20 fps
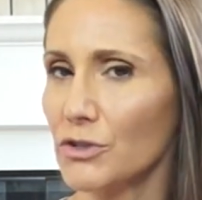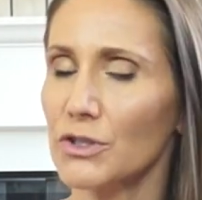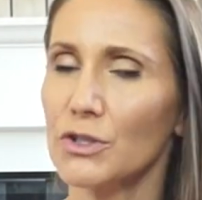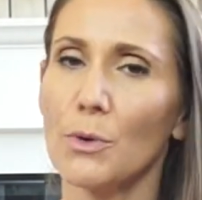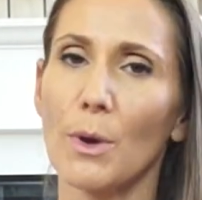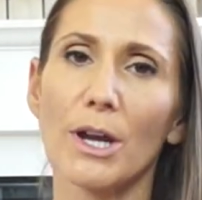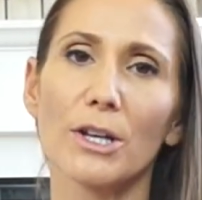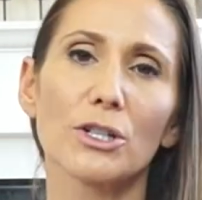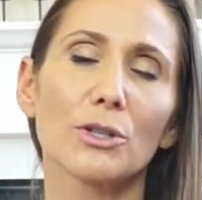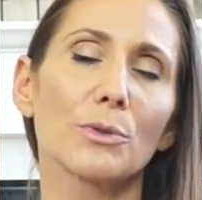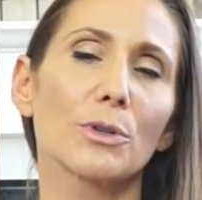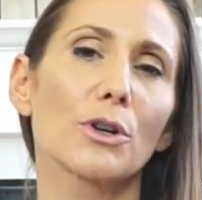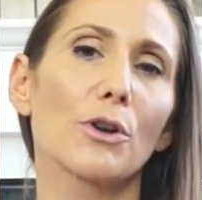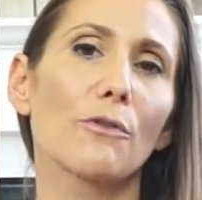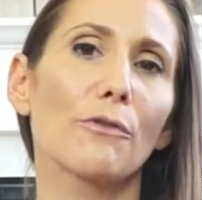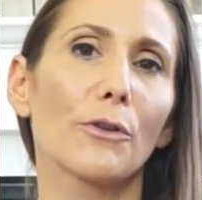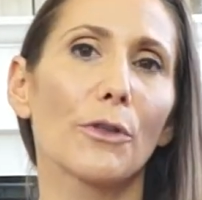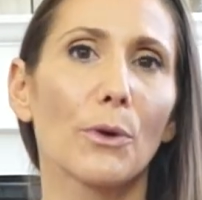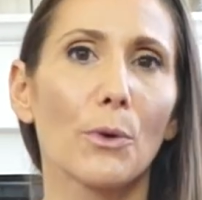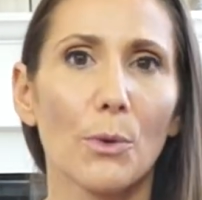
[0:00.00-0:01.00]
So I do it
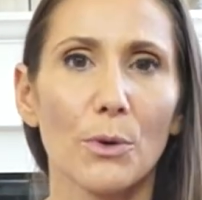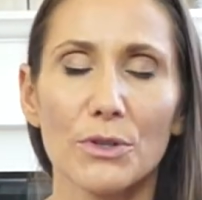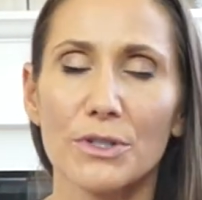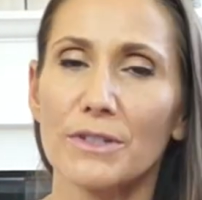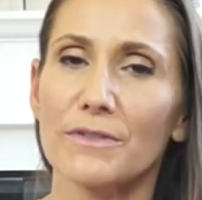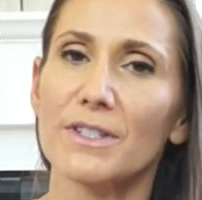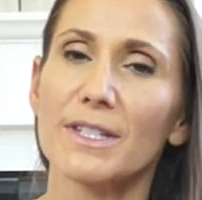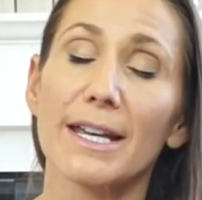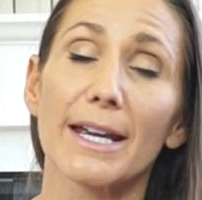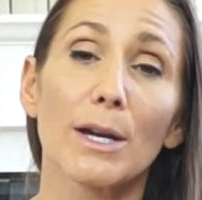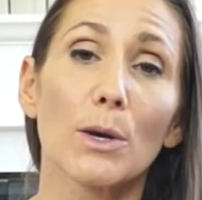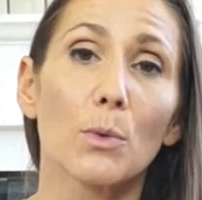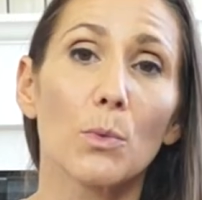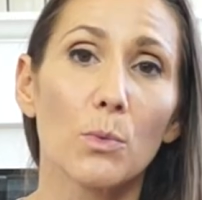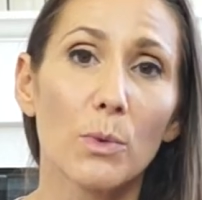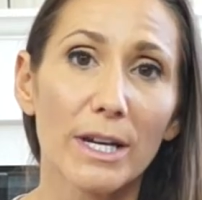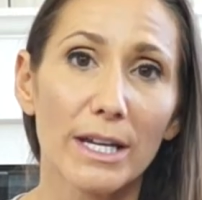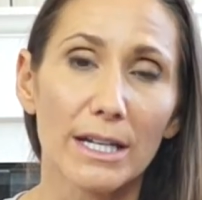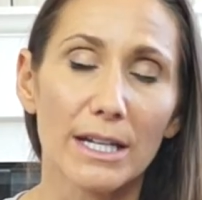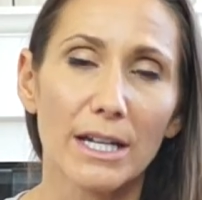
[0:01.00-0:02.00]
over the course of, say, a
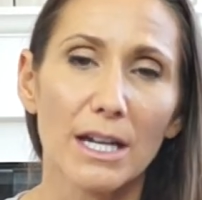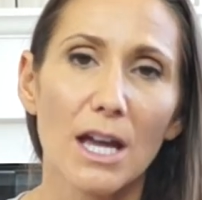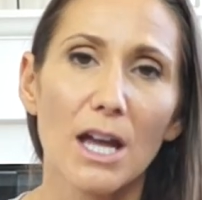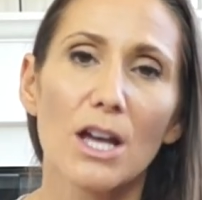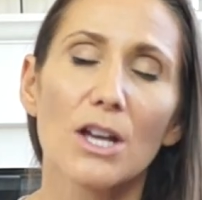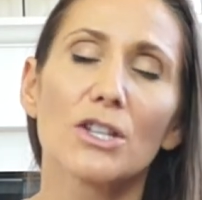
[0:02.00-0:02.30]
week.